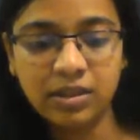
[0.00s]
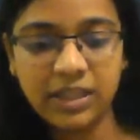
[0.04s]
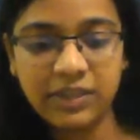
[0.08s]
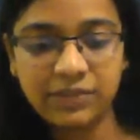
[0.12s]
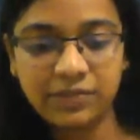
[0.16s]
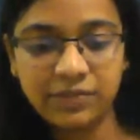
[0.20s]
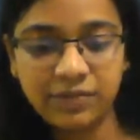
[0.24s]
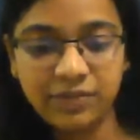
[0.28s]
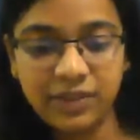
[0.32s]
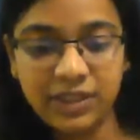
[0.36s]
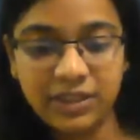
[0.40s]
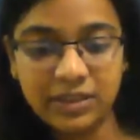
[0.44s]

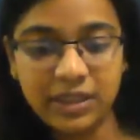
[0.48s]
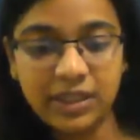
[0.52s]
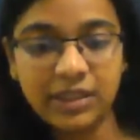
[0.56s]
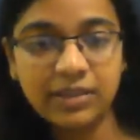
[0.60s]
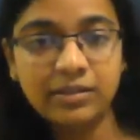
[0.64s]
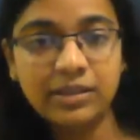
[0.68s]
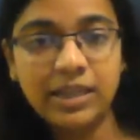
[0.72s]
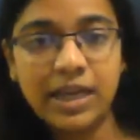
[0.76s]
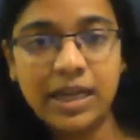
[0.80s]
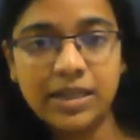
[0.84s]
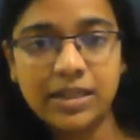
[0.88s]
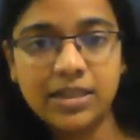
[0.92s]
if we
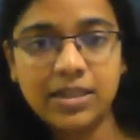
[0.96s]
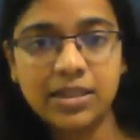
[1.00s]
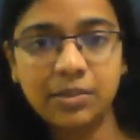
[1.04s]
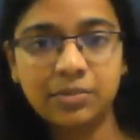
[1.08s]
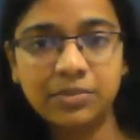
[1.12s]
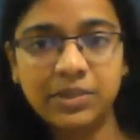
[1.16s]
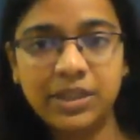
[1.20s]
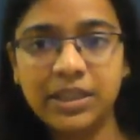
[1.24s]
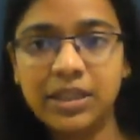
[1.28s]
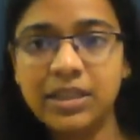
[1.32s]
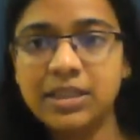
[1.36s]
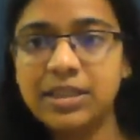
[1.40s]
think that
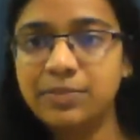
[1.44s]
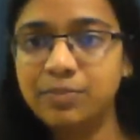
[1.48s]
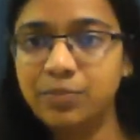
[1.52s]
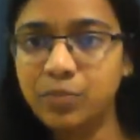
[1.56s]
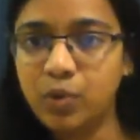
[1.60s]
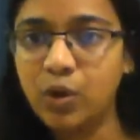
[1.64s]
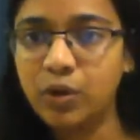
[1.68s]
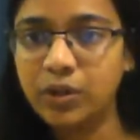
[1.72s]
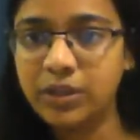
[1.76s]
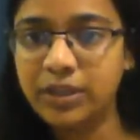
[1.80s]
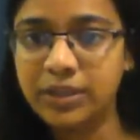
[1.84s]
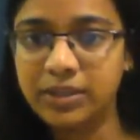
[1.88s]
something is
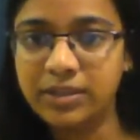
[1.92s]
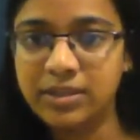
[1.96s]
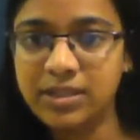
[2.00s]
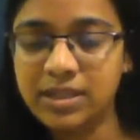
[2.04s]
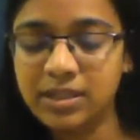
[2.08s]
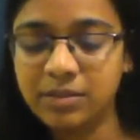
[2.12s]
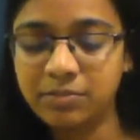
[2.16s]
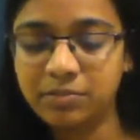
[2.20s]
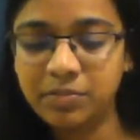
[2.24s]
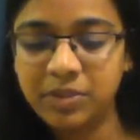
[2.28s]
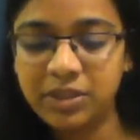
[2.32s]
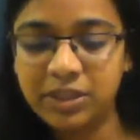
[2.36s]
important,
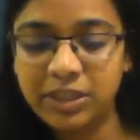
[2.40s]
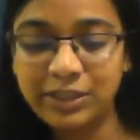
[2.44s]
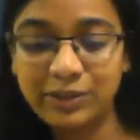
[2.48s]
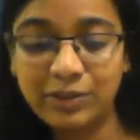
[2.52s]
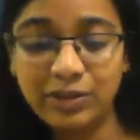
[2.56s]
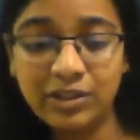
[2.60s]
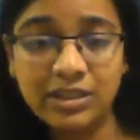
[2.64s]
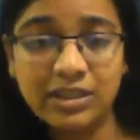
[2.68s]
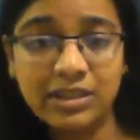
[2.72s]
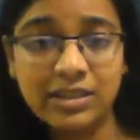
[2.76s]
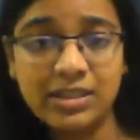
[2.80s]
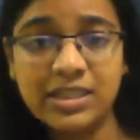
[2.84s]
some
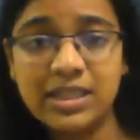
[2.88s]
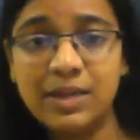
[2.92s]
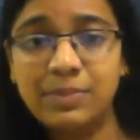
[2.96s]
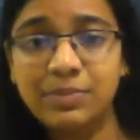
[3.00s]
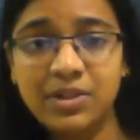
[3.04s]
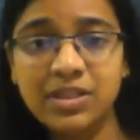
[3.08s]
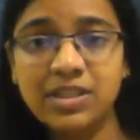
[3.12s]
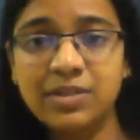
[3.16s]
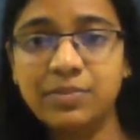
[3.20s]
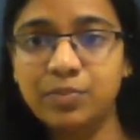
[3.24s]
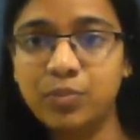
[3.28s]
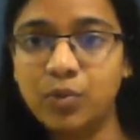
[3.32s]
particular
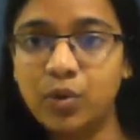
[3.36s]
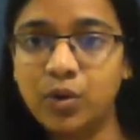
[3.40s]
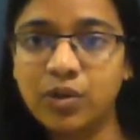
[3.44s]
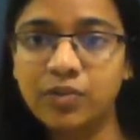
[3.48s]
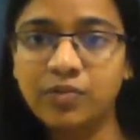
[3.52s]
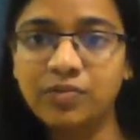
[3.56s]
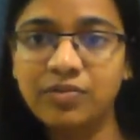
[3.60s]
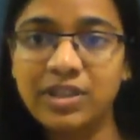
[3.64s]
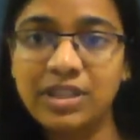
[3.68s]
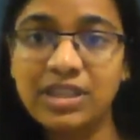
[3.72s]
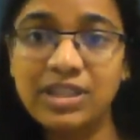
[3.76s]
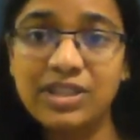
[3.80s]
concept is
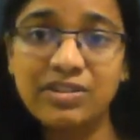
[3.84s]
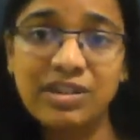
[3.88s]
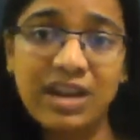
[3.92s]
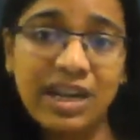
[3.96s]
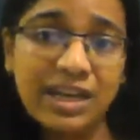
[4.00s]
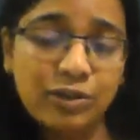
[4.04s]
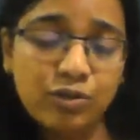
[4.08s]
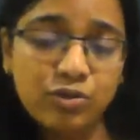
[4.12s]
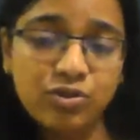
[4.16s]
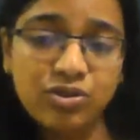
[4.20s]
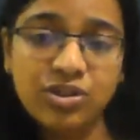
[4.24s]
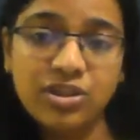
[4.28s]
important, we'll
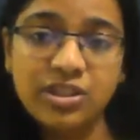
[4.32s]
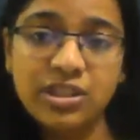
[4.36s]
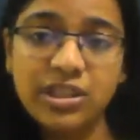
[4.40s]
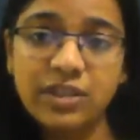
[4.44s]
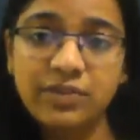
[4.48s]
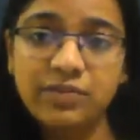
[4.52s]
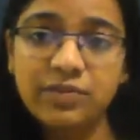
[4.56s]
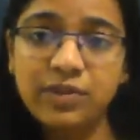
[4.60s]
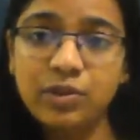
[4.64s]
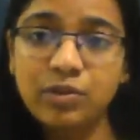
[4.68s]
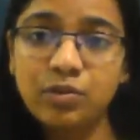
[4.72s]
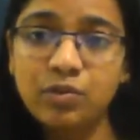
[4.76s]
try to just
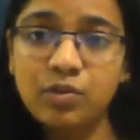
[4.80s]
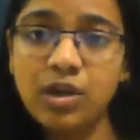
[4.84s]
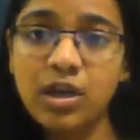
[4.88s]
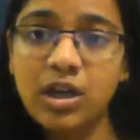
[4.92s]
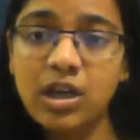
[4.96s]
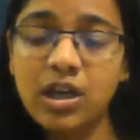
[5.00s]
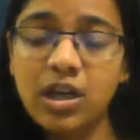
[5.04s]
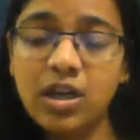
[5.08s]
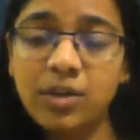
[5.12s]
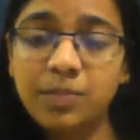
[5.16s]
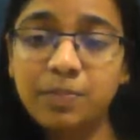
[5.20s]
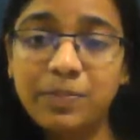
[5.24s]
give you
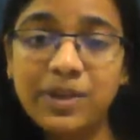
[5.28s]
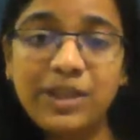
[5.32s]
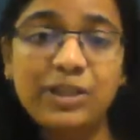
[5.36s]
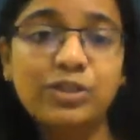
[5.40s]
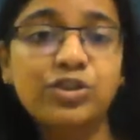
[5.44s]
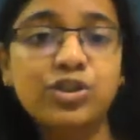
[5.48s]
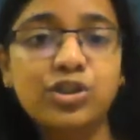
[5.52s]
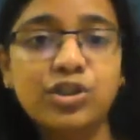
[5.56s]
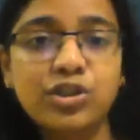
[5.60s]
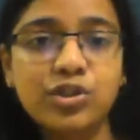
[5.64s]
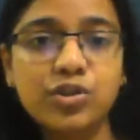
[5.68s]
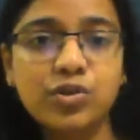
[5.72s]

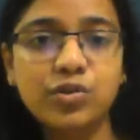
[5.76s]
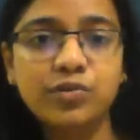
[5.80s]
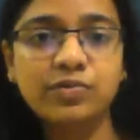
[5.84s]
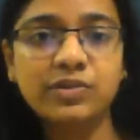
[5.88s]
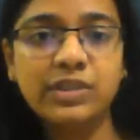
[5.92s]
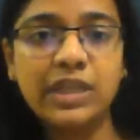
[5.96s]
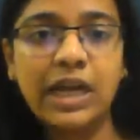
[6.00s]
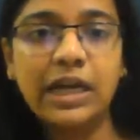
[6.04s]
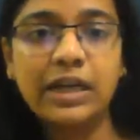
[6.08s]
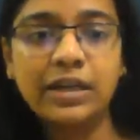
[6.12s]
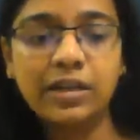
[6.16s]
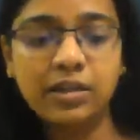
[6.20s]
pictures
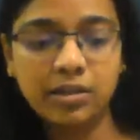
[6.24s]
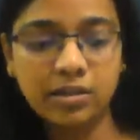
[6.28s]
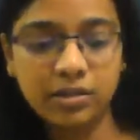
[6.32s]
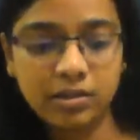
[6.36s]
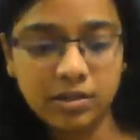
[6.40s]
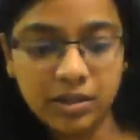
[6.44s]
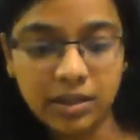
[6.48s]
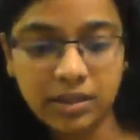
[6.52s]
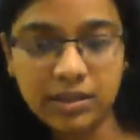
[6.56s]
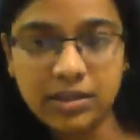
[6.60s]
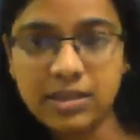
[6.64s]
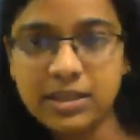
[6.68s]
of that
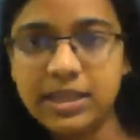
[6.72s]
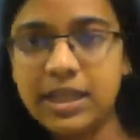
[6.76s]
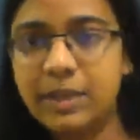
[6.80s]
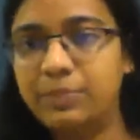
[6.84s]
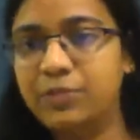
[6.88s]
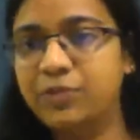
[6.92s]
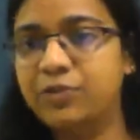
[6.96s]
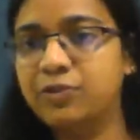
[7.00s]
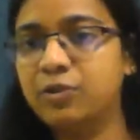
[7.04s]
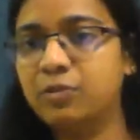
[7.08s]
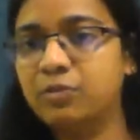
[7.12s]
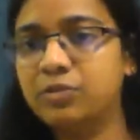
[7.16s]

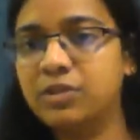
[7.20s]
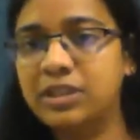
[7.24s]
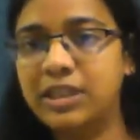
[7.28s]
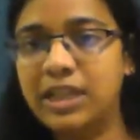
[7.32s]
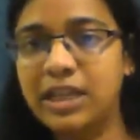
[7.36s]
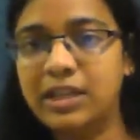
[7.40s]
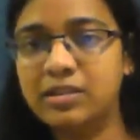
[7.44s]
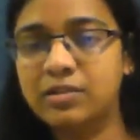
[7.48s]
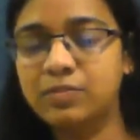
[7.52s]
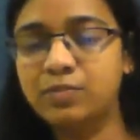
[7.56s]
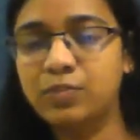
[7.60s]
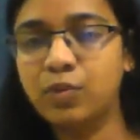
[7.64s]
concept from the
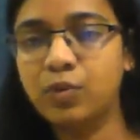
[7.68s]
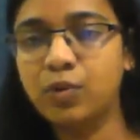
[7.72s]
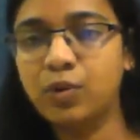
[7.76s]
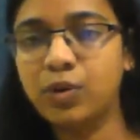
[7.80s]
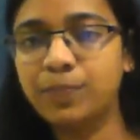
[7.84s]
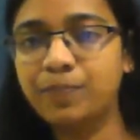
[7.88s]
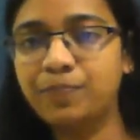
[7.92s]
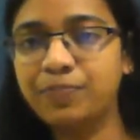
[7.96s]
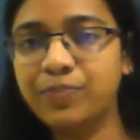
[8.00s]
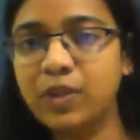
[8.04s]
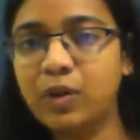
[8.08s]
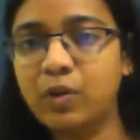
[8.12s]
textbook.
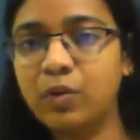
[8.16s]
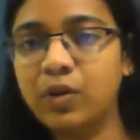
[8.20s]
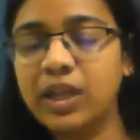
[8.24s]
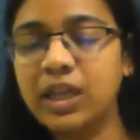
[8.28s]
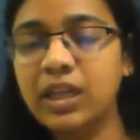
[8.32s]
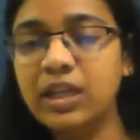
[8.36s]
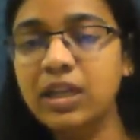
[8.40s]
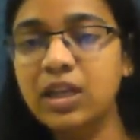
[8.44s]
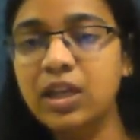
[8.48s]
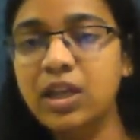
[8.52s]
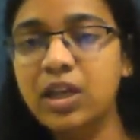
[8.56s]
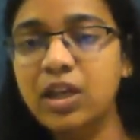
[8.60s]

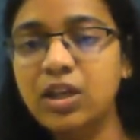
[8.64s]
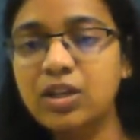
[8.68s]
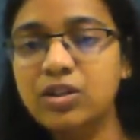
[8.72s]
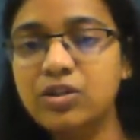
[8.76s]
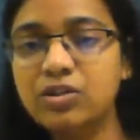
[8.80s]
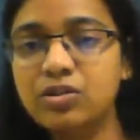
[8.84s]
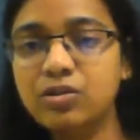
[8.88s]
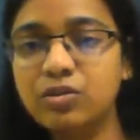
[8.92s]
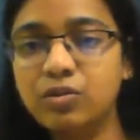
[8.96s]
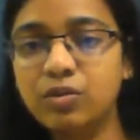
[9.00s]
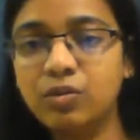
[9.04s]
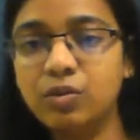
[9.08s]
Okay,
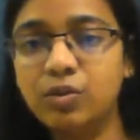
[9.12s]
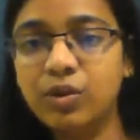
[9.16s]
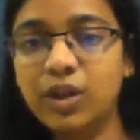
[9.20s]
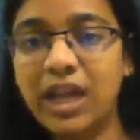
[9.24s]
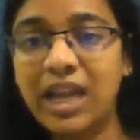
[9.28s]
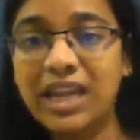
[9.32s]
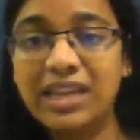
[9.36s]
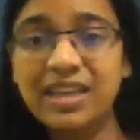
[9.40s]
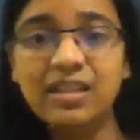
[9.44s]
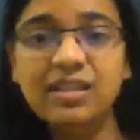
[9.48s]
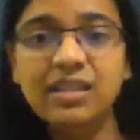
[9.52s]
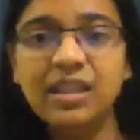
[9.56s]
so
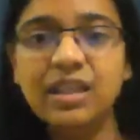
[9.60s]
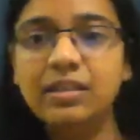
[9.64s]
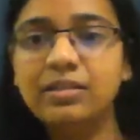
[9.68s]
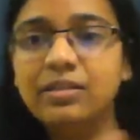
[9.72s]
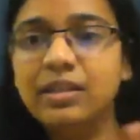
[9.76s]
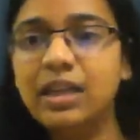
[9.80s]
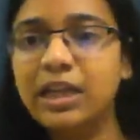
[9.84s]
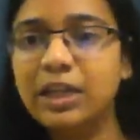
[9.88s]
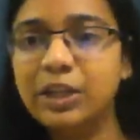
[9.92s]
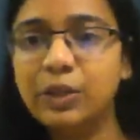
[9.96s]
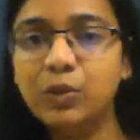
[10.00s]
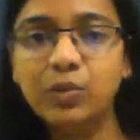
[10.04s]

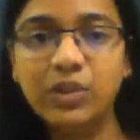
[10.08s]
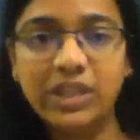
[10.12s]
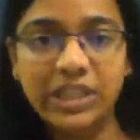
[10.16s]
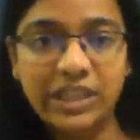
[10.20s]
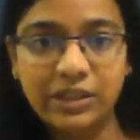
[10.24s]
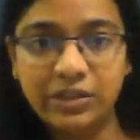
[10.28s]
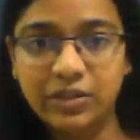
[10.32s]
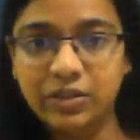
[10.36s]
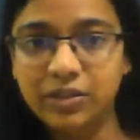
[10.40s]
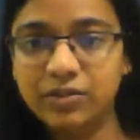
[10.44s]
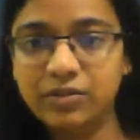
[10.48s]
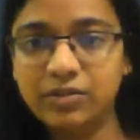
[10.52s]
anything that you
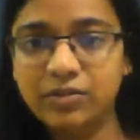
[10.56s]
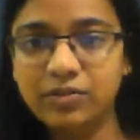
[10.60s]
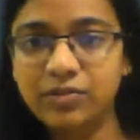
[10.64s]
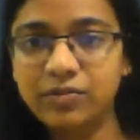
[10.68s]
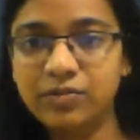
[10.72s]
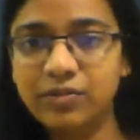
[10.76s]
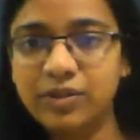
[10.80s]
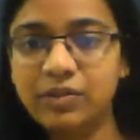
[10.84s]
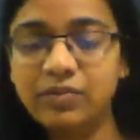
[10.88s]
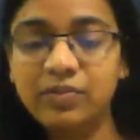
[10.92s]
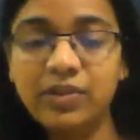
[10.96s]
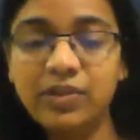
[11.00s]
need,
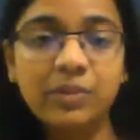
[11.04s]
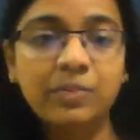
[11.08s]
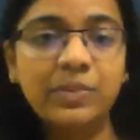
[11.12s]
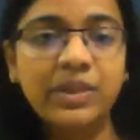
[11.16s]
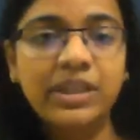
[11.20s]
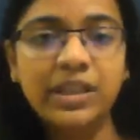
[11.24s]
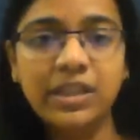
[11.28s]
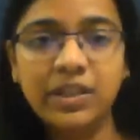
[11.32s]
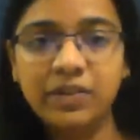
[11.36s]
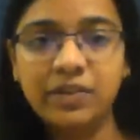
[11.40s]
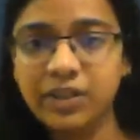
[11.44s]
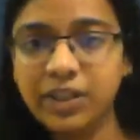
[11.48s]
we will
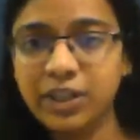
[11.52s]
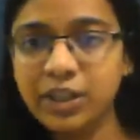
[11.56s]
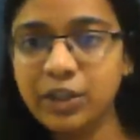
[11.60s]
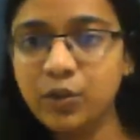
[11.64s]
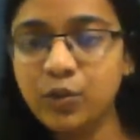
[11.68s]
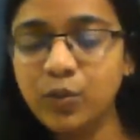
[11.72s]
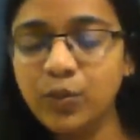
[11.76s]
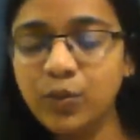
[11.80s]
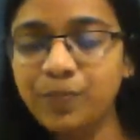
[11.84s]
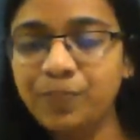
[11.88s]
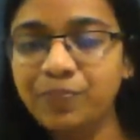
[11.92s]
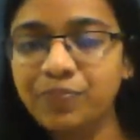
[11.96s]
be giving
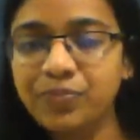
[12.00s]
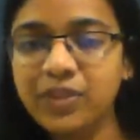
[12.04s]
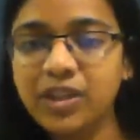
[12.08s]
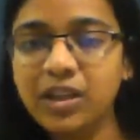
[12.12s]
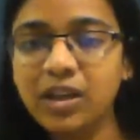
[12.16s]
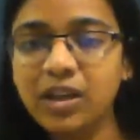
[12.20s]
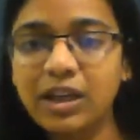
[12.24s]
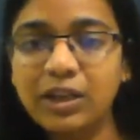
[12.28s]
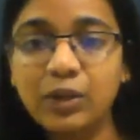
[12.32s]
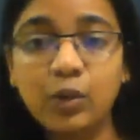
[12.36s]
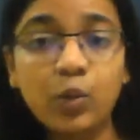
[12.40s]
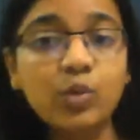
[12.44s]
you.
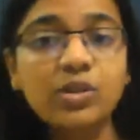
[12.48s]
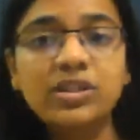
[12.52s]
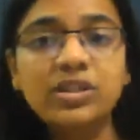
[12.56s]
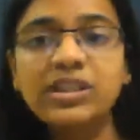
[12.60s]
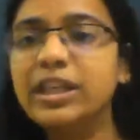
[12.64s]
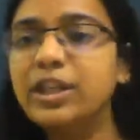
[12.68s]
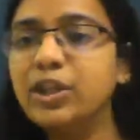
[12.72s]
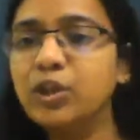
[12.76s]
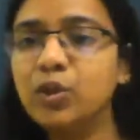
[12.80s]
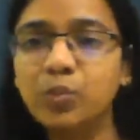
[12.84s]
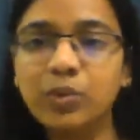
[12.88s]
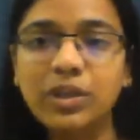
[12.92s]
I don't
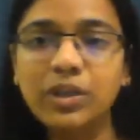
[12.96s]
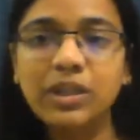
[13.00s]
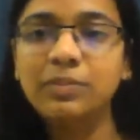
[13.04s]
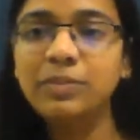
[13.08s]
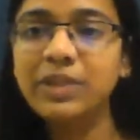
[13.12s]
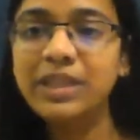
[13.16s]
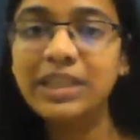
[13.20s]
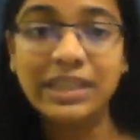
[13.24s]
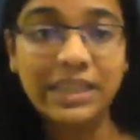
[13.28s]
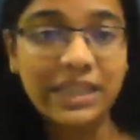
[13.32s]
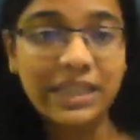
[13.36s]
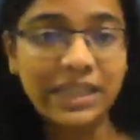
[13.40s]
think you will
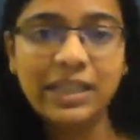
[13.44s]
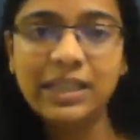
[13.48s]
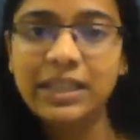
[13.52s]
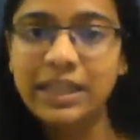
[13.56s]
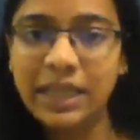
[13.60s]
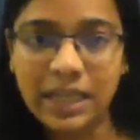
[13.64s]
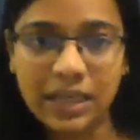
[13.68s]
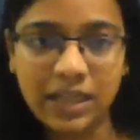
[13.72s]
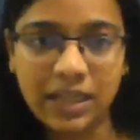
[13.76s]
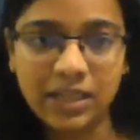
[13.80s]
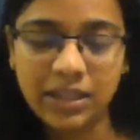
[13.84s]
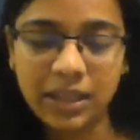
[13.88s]
be
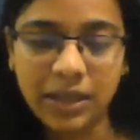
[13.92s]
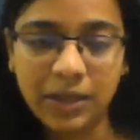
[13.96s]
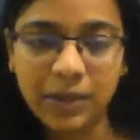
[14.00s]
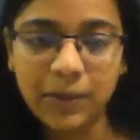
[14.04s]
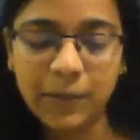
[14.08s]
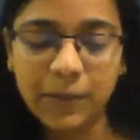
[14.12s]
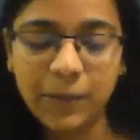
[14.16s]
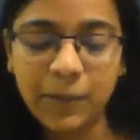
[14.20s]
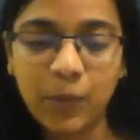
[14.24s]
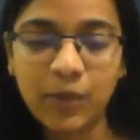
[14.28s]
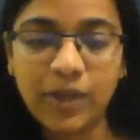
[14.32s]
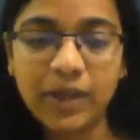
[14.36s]
needing anything.
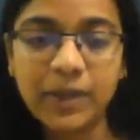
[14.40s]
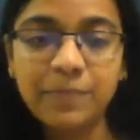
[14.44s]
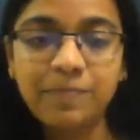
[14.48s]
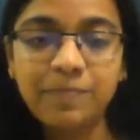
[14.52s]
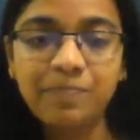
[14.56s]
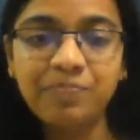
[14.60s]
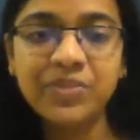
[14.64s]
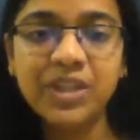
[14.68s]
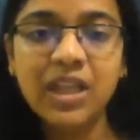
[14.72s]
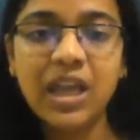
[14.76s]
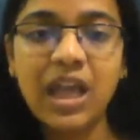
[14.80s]
Okay.